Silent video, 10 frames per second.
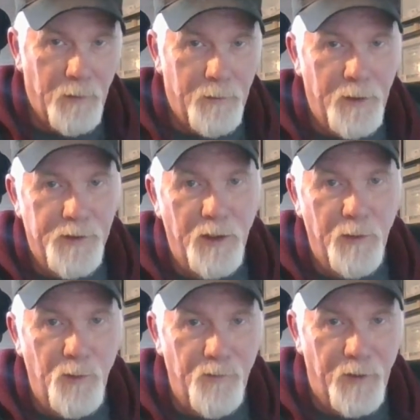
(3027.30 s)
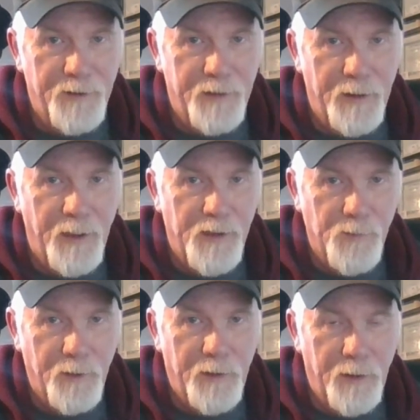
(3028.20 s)
then it's going to move on to the next
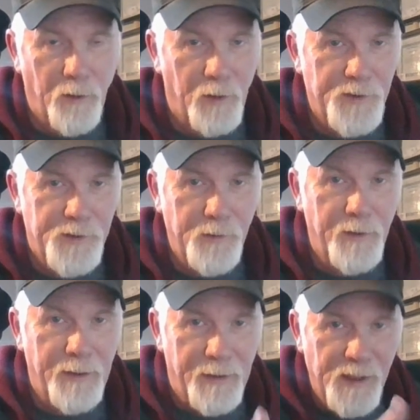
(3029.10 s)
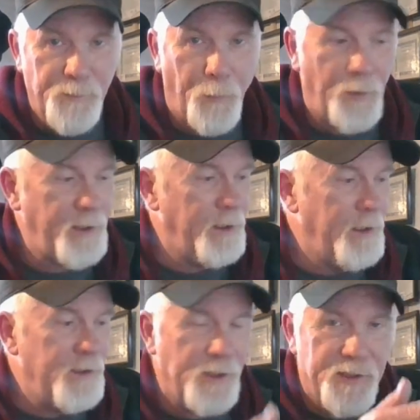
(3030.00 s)
one. And all it's doing at this point
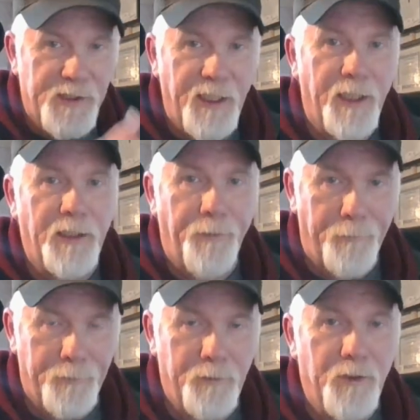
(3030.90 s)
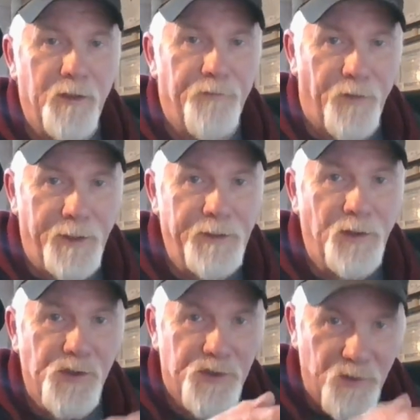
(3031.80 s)
is it's scanning through, finding
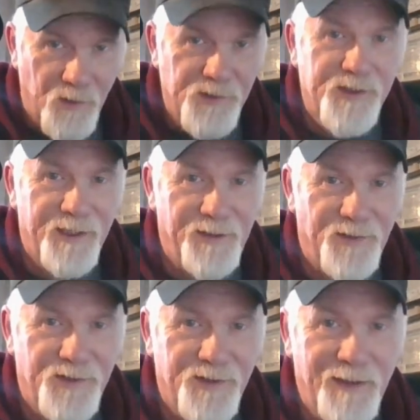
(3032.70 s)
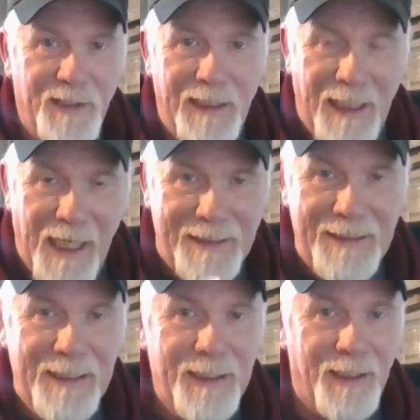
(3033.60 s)
those strong signals,
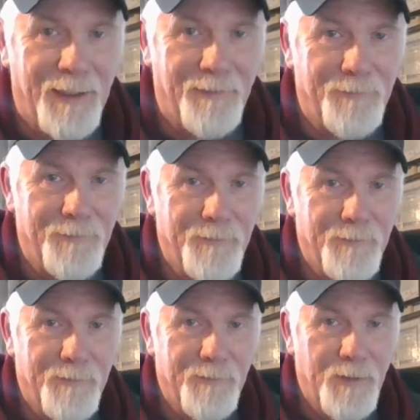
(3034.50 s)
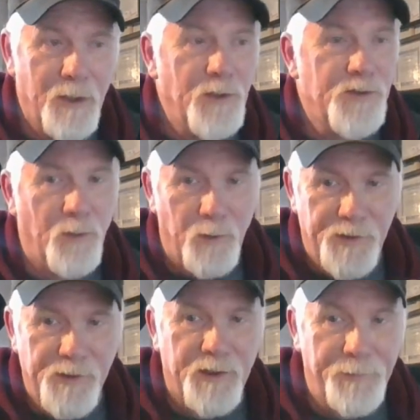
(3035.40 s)
locking in on them. So once
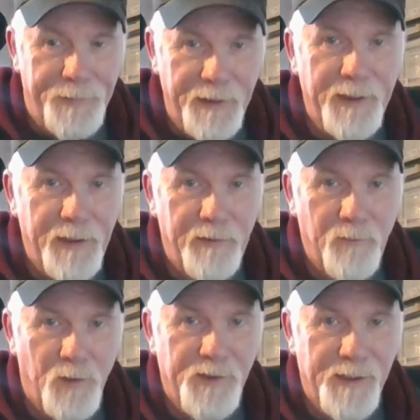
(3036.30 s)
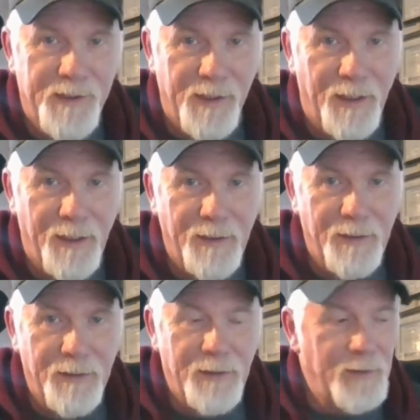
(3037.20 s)
it's completed, once it's done,
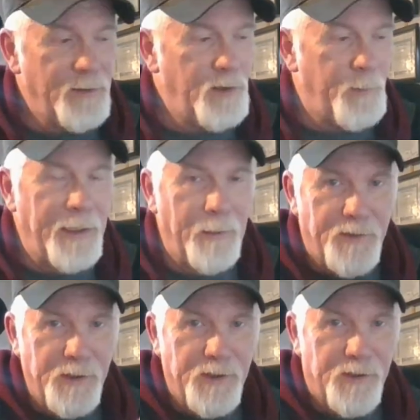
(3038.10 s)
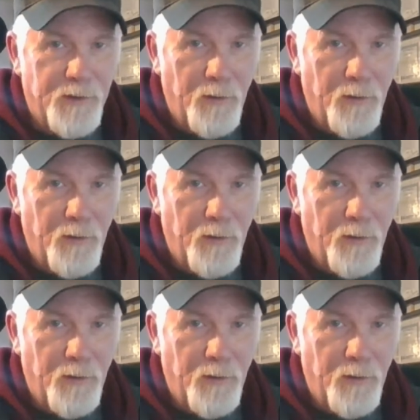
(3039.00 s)
you'll be able to just